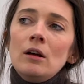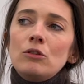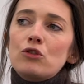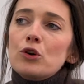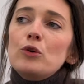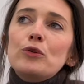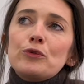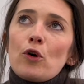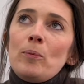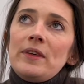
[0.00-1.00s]
truths
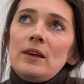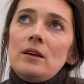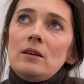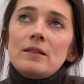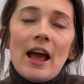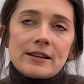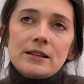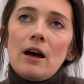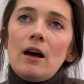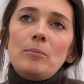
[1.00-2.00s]
from the
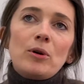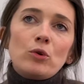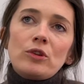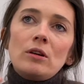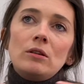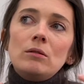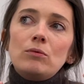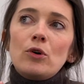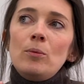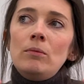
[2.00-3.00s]
sector, but also
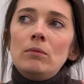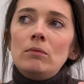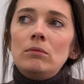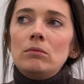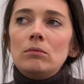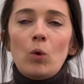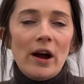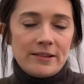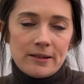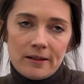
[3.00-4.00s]
from
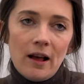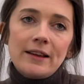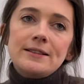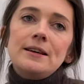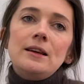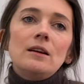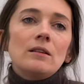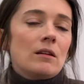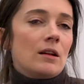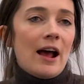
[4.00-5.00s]
wider society
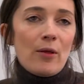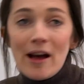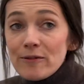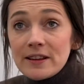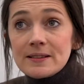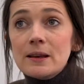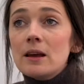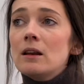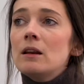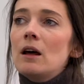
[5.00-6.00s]
and how that fits
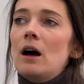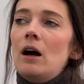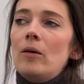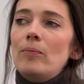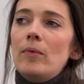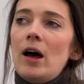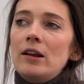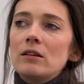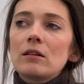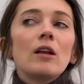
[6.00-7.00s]
in,
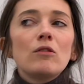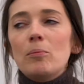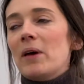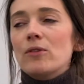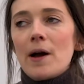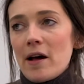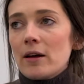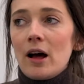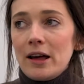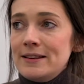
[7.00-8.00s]
and kind of a bit
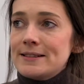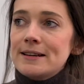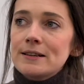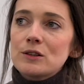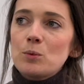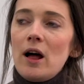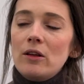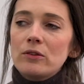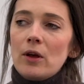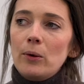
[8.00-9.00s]
of gut instinct as
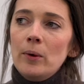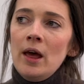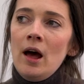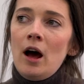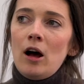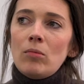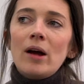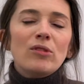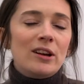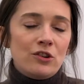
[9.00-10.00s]
well. So
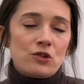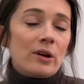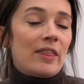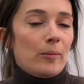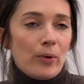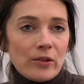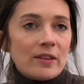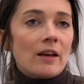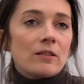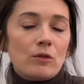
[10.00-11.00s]
I really enjoy that
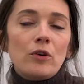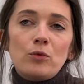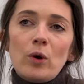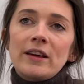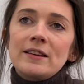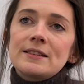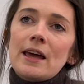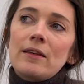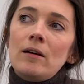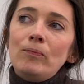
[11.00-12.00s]
process of working
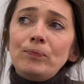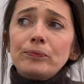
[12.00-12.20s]
together.